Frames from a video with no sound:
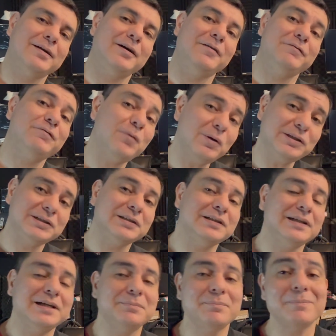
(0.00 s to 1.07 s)

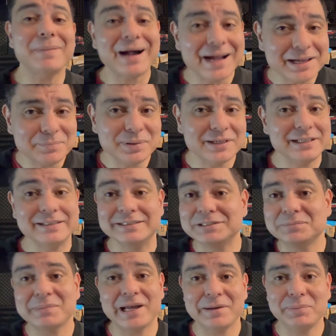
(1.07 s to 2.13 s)
unfortunately, in my opinion, this
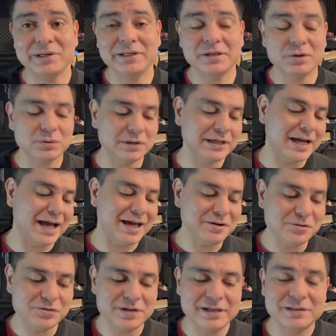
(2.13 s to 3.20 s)
is my opinion only, I
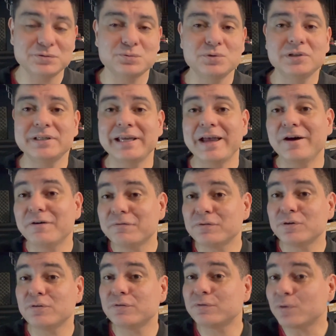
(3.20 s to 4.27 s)
don't think it's really
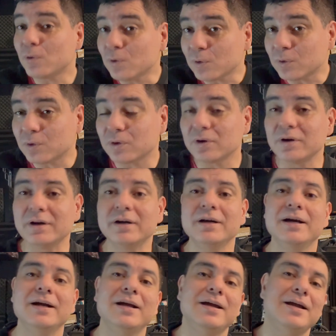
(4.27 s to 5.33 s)
helpful for
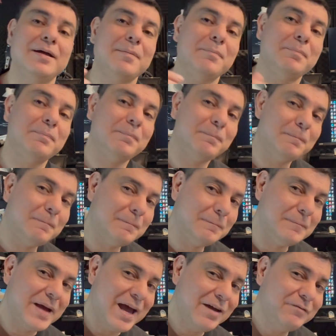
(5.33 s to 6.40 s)

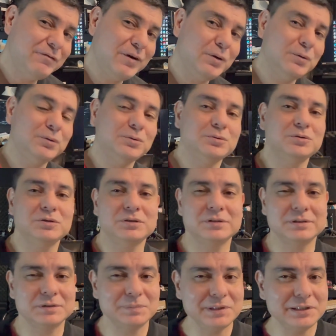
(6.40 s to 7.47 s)
headphones,
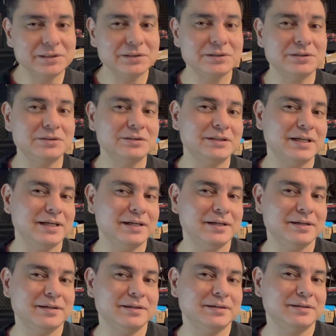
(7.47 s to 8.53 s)
speakers,
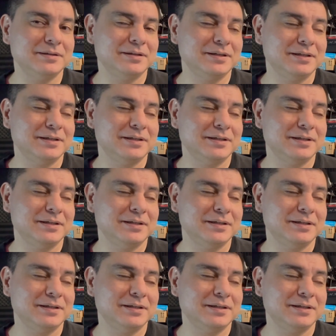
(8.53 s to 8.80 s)
and